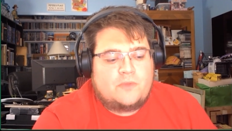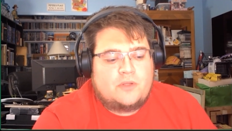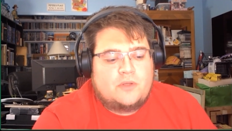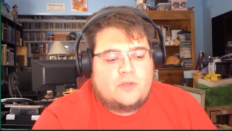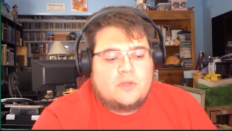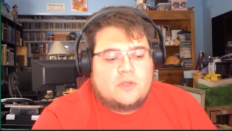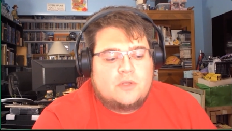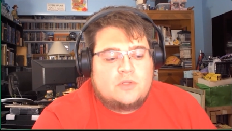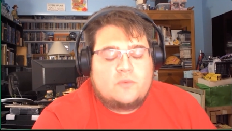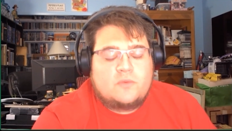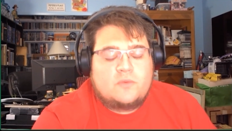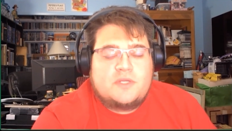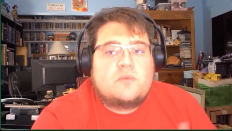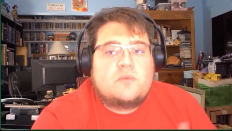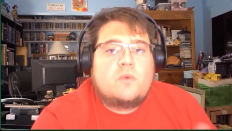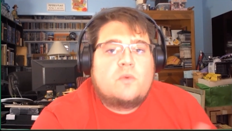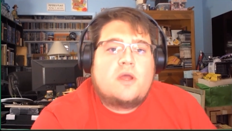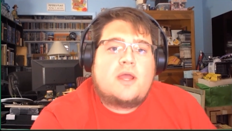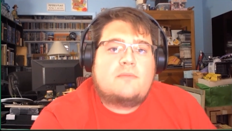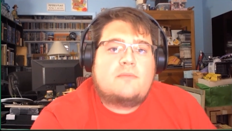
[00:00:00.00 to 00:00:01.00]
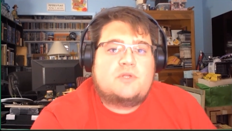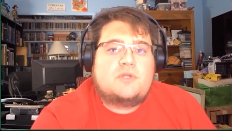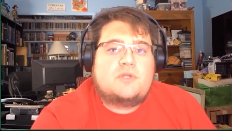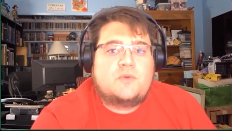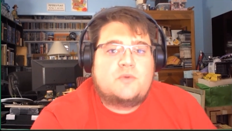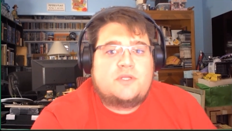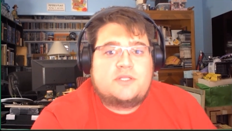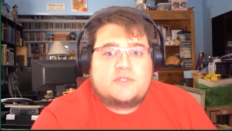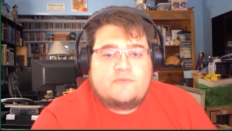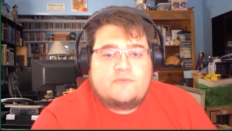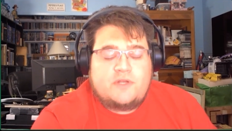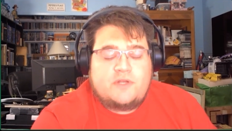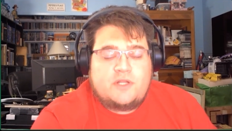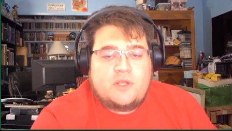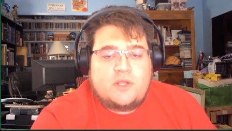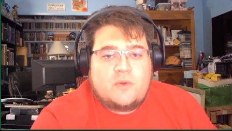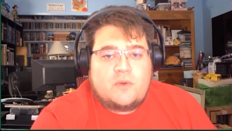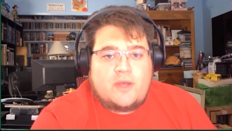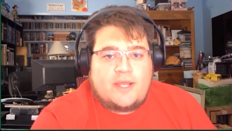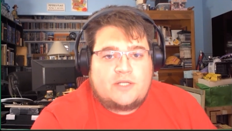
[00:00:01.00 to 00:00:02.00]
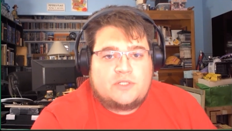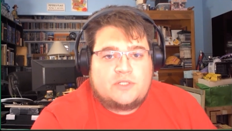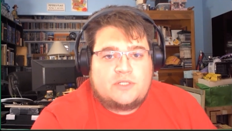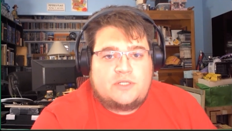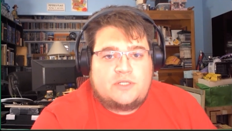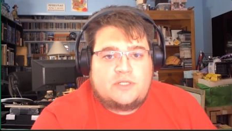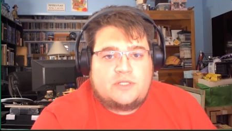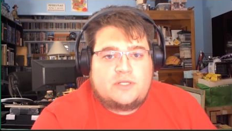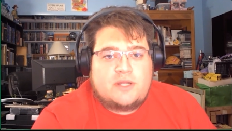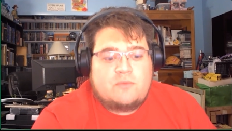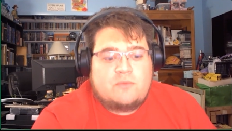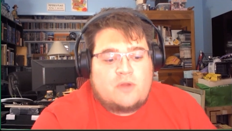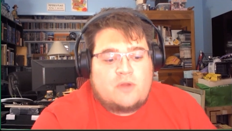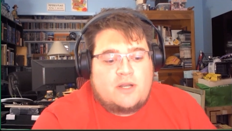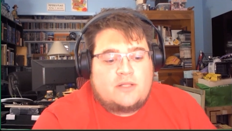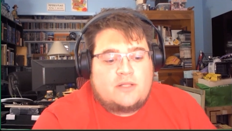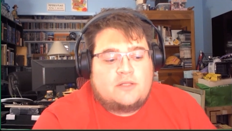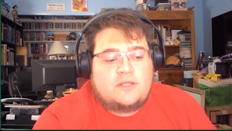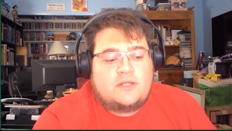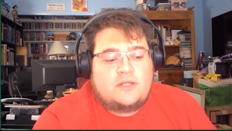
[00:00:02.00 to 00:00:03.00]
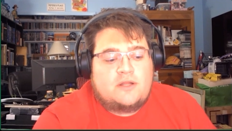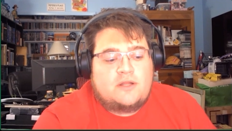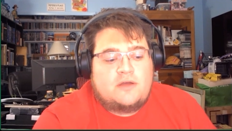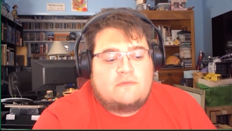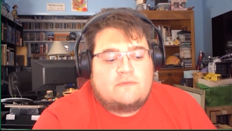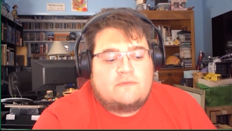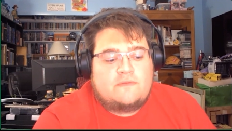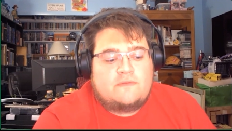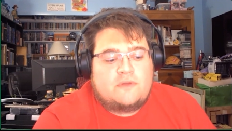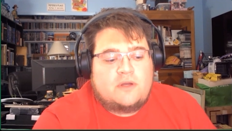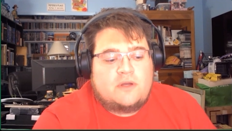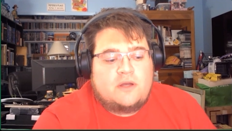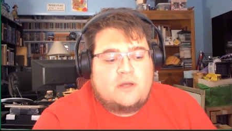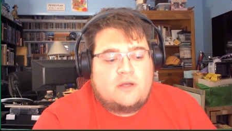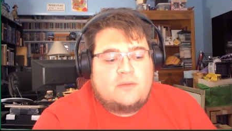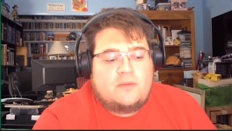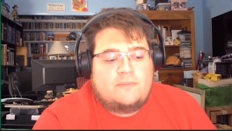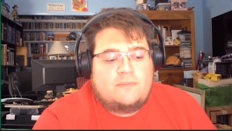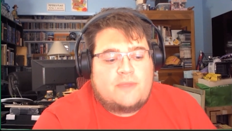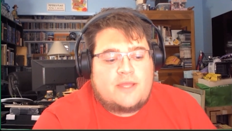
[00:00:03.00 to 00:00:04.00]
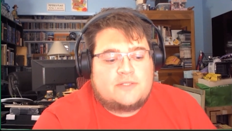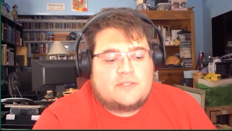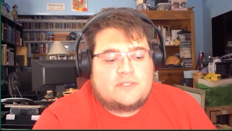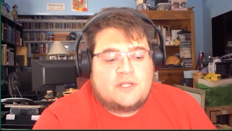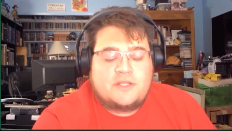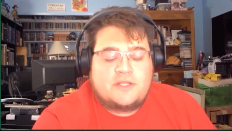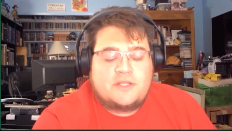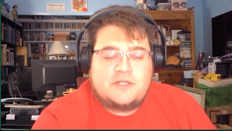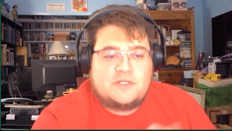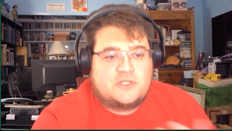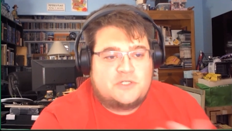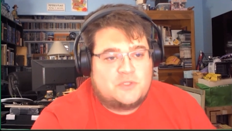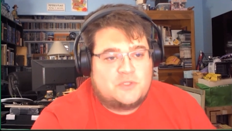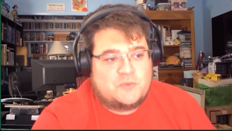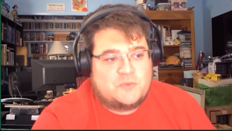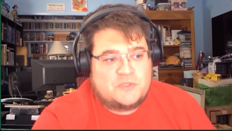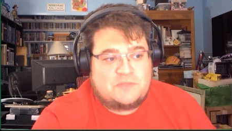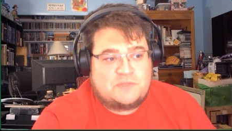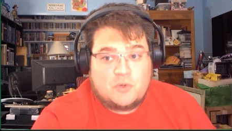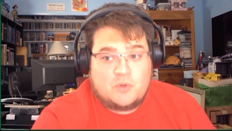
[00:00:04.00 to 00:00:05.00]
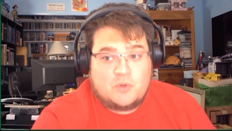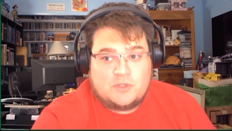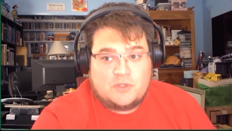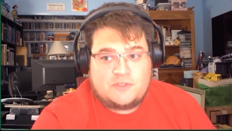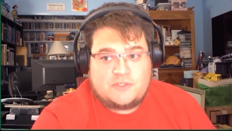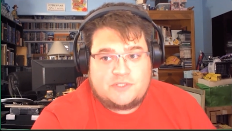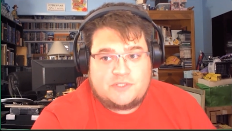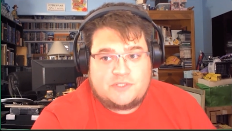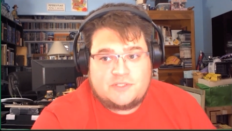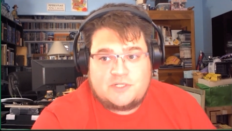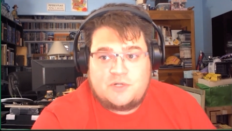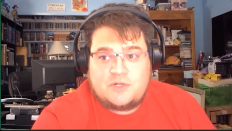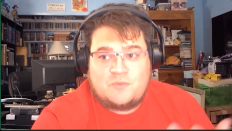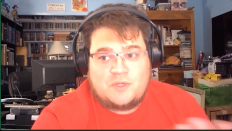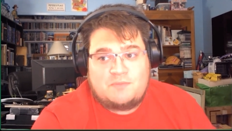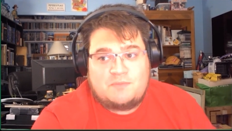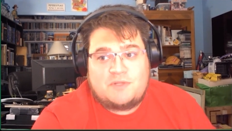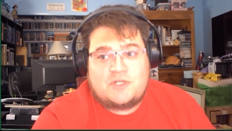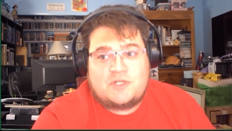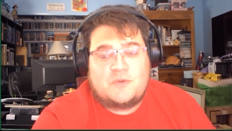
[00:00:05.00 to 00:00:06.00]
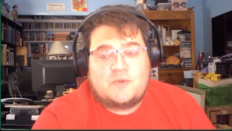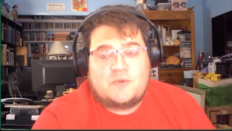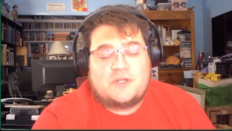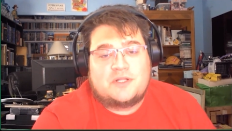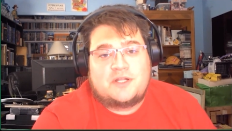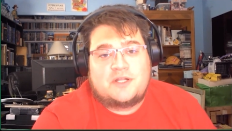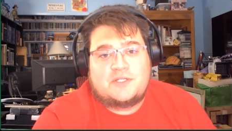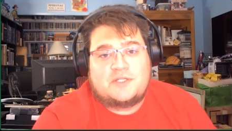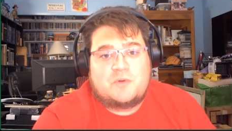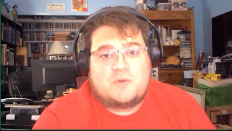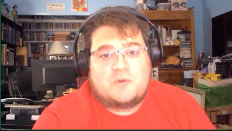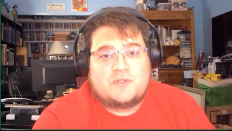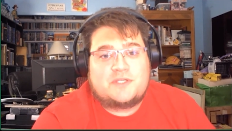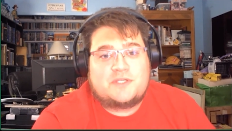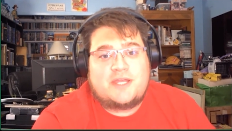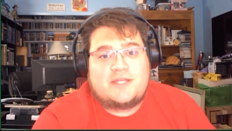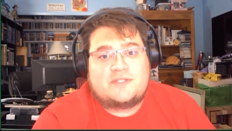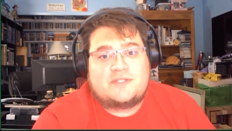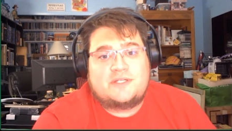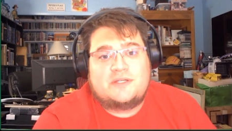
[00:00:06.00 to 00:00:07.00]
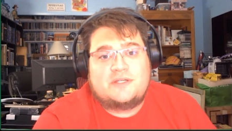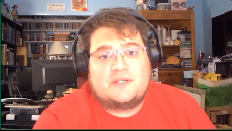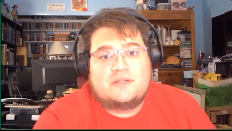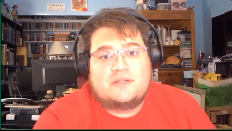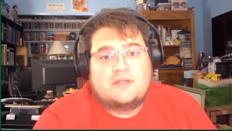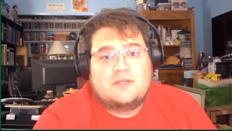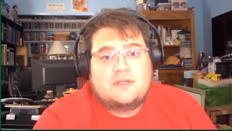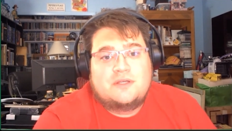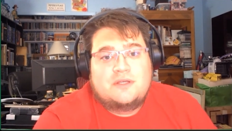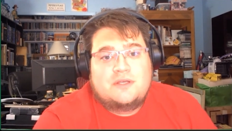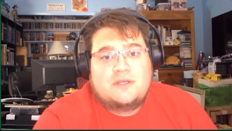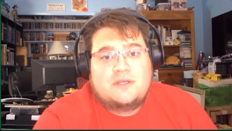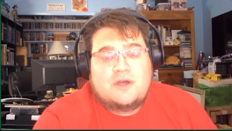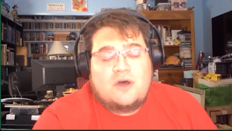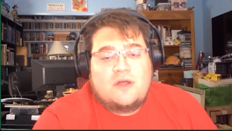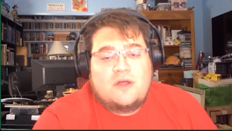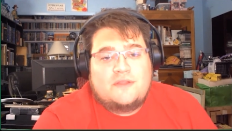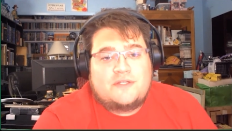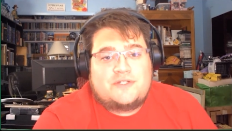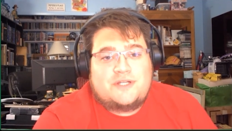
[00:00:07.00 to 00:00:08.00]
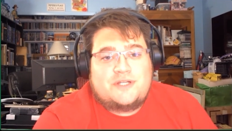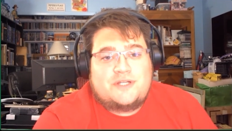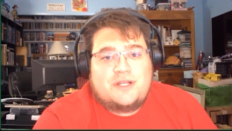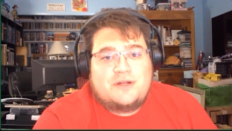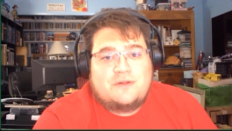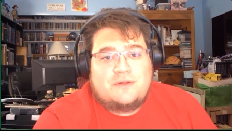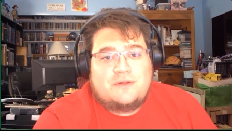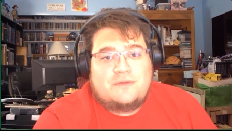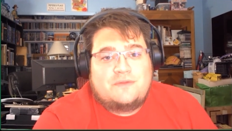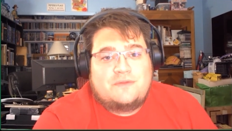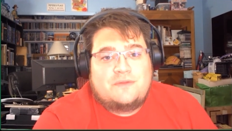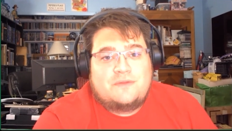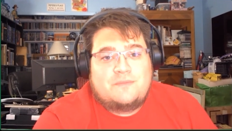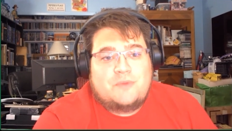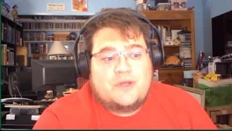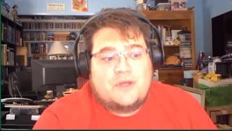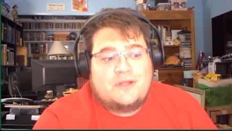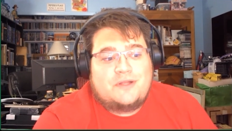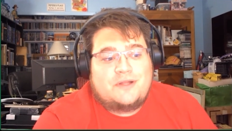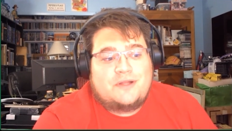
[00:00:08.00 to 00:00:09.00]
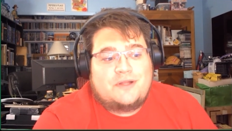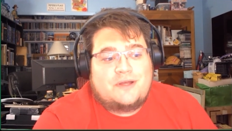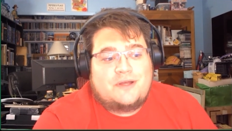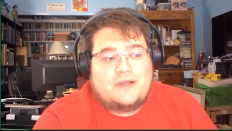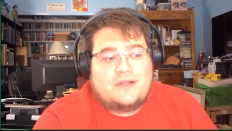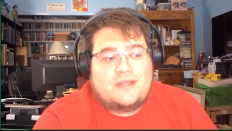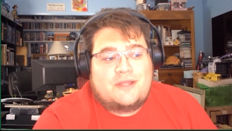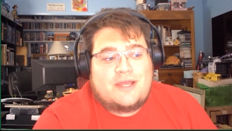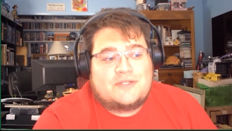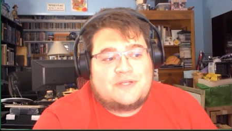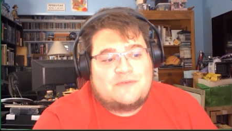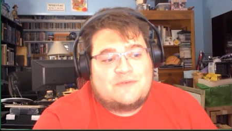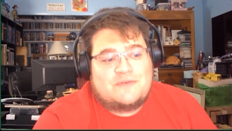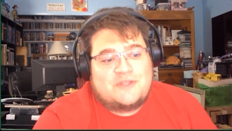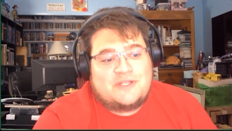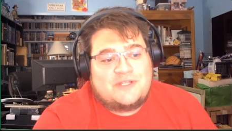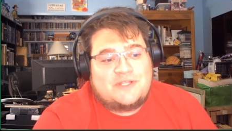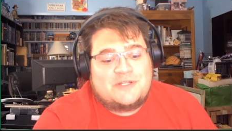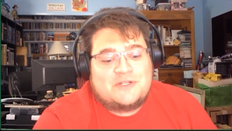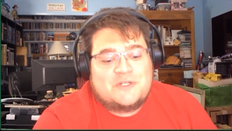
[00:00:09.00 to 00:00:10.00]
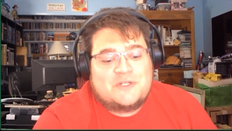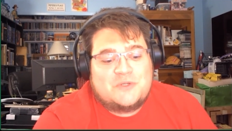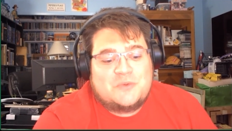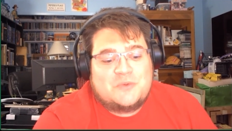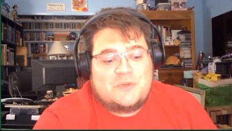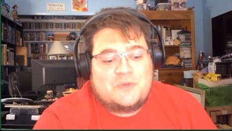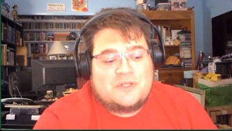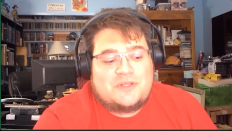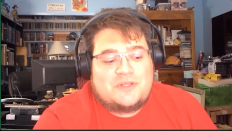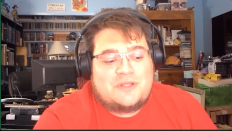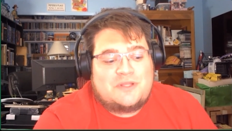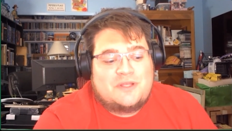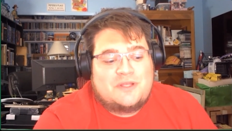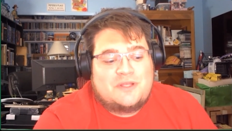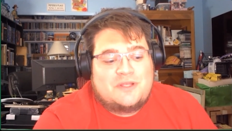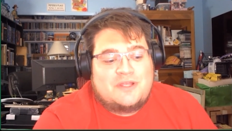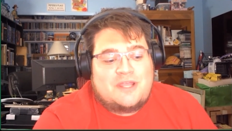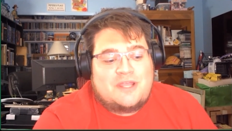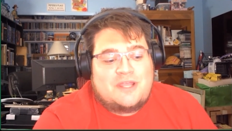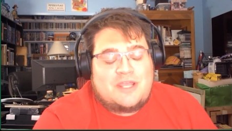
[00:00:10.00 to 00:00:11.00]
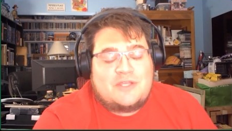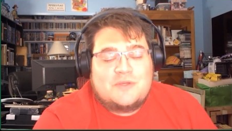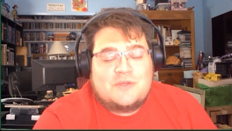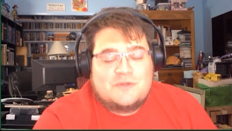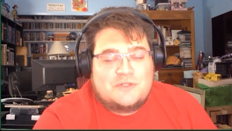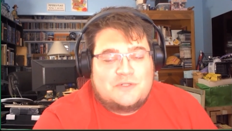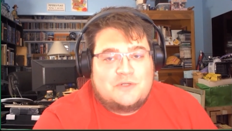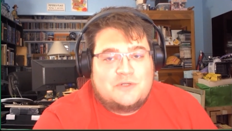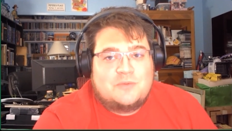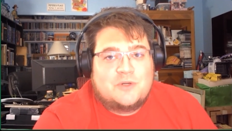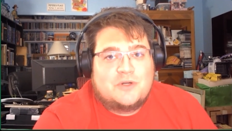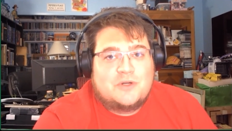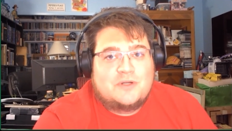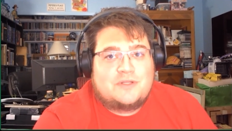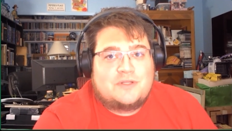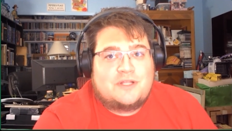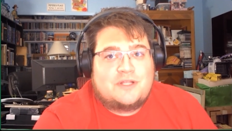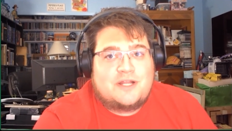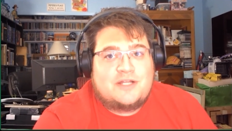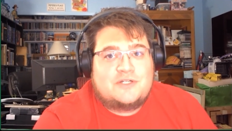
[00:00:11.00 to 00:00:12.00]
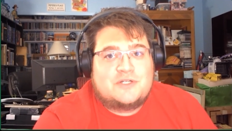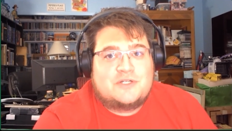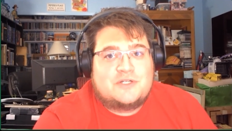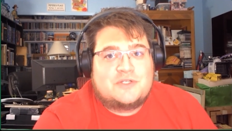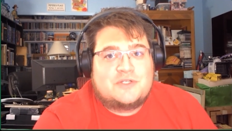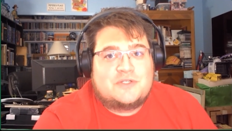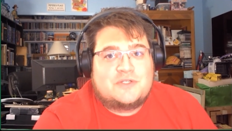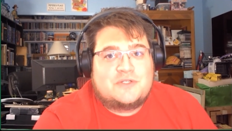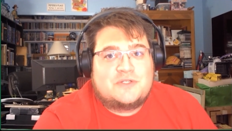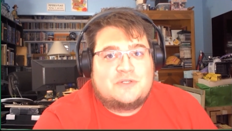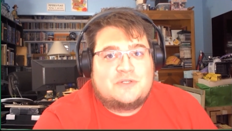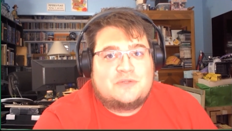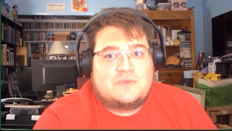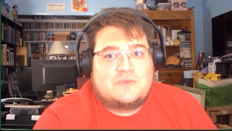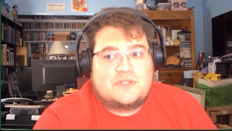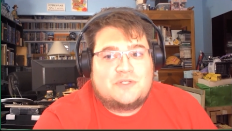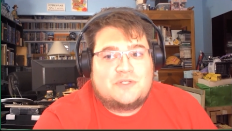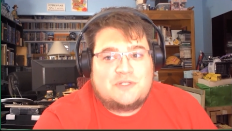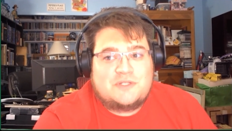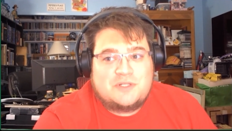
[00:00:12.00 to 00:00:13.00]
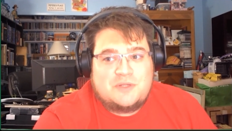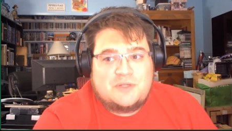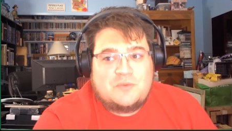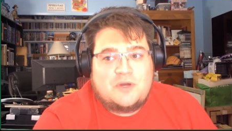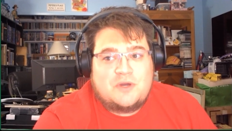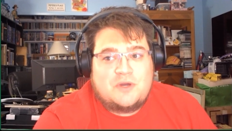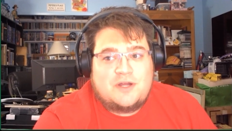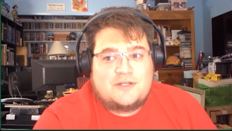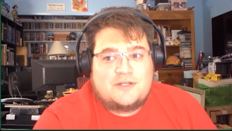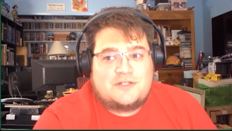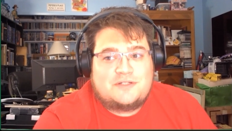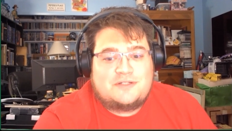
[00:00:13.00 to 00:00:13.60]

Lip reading: the reason why I'm doing this video, actually, ironically enough, has nothing to do with sports, because I know we've been doing a lot of sports casting on this channel, but it has everything to do with a YouTuber that I just recently watched